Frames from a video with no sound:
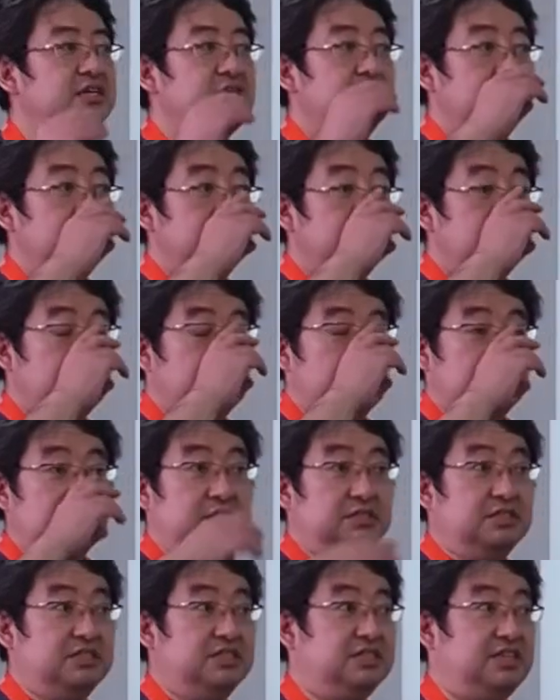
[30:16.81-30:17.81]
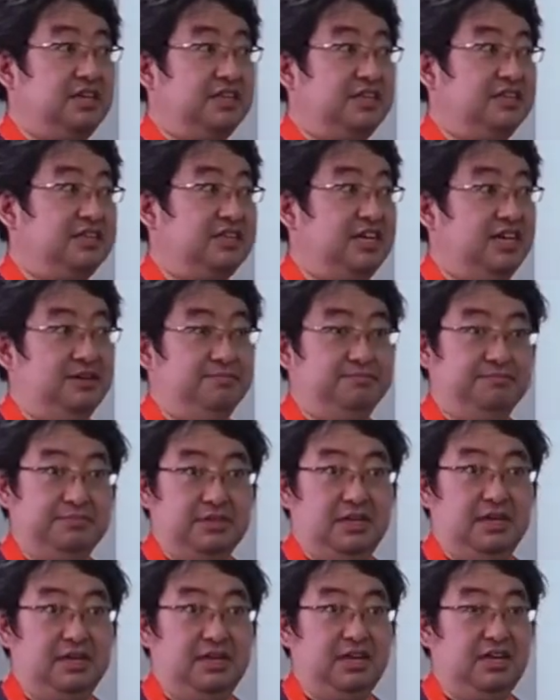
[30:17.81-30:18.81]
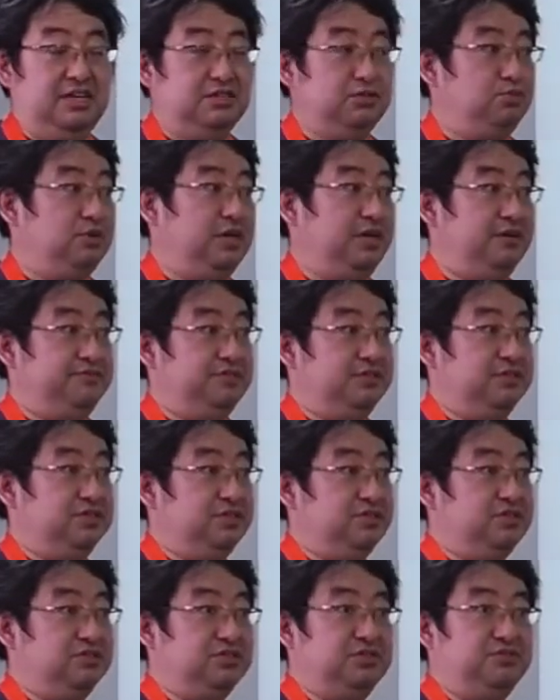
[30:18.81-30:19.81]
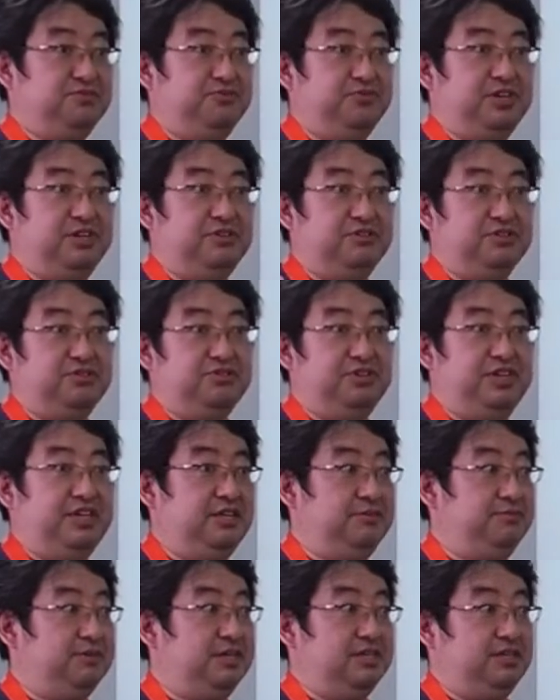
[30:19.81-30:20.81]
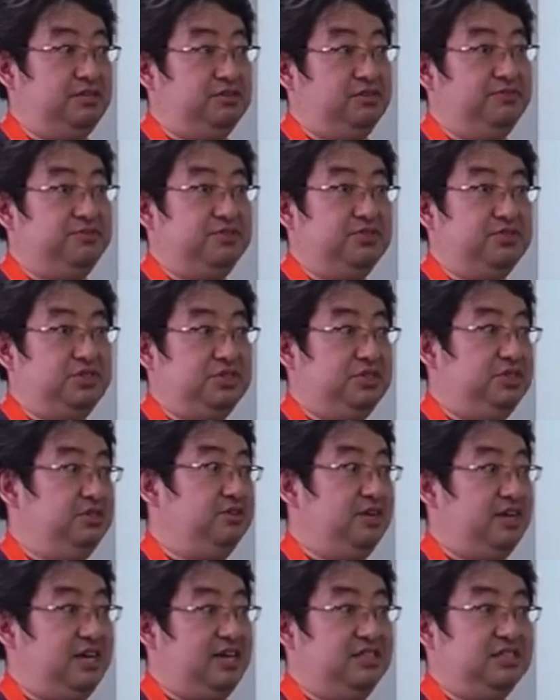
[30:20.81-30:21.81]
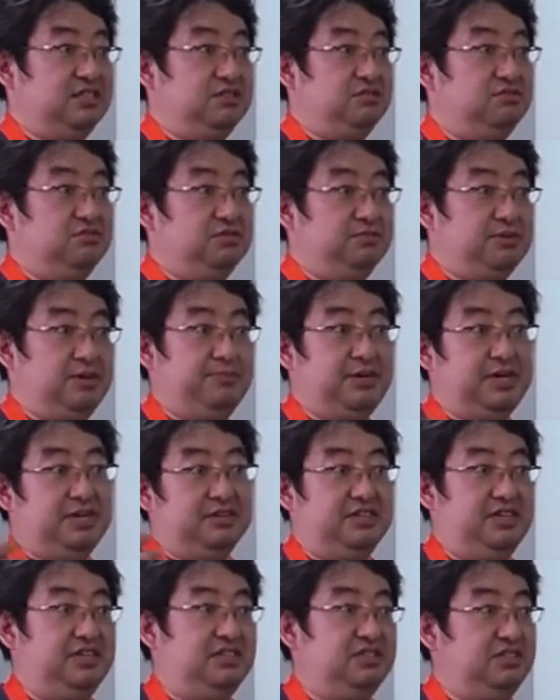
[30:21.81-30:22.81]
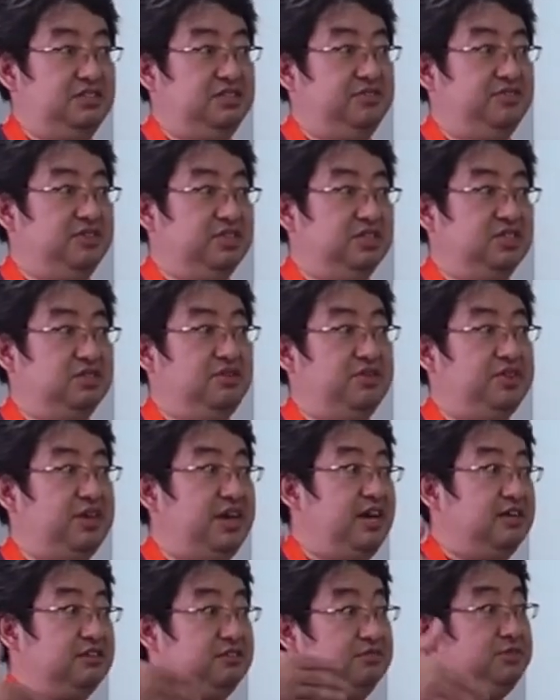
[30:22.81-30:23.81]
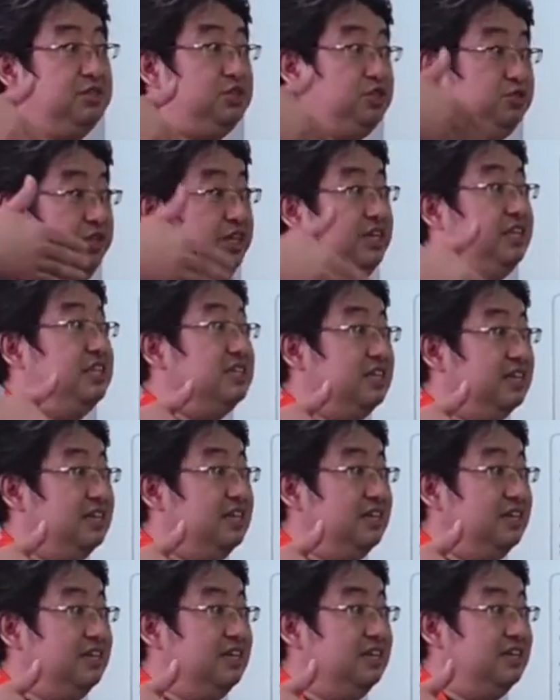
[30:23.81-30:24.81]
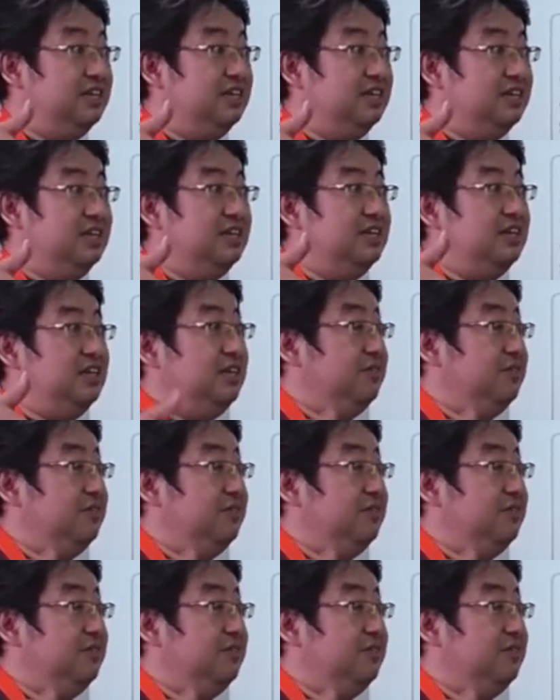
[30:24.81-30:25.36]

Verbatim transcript: Since at that time, uh, housewife was not well trained by the university or high school about engineering, so they had to be trained in the factory.